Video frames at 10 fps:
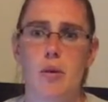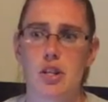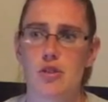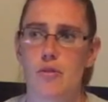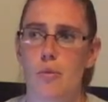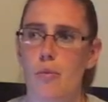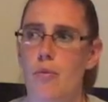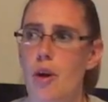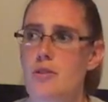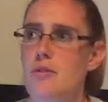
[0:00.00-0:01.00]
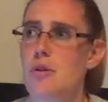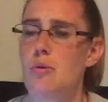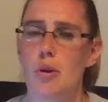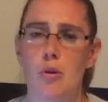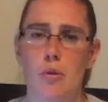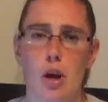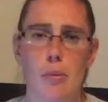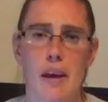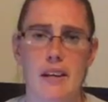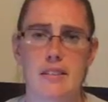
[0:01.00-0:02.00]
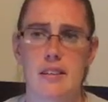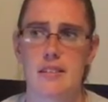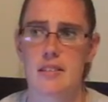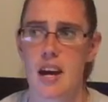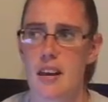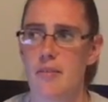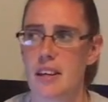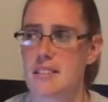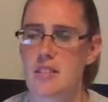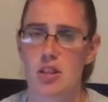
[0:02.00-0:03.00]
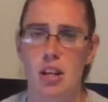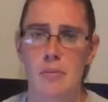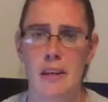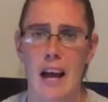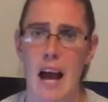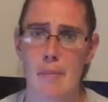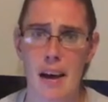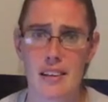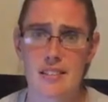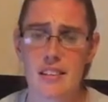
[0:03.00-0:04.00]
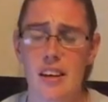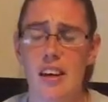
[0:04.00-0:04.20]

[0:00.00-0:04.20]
which for those of you who don't know what RPX is, it's kind of like a sister company to IMAX.